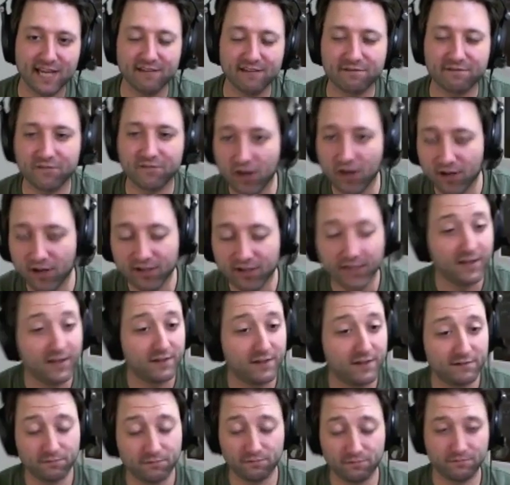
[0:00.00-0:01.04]
If not,
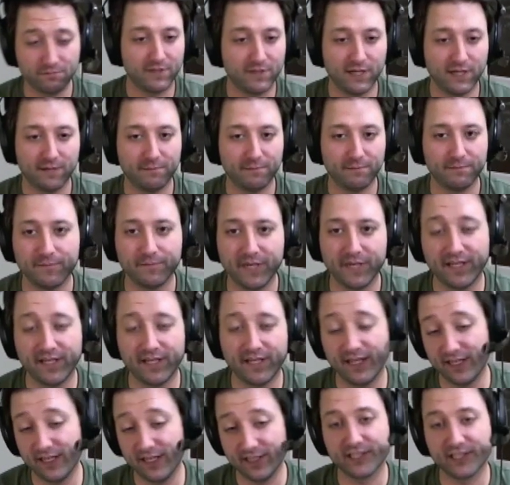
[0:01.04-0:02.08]

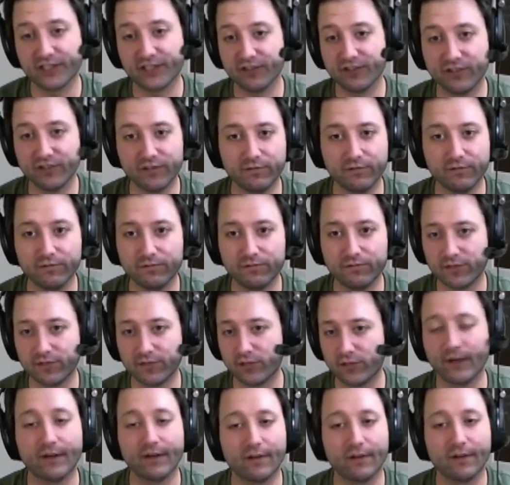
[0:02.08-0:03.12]
in addition to
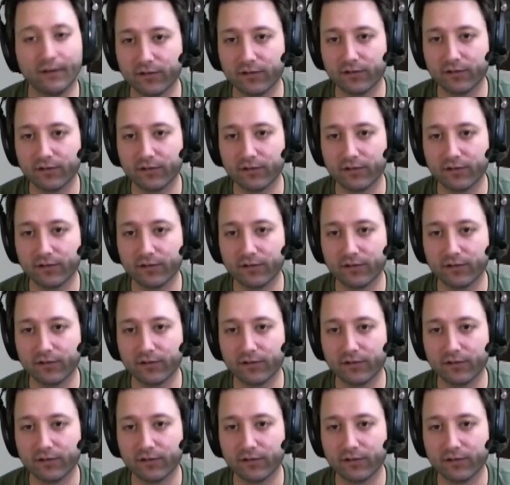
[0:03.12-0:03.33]
Twitter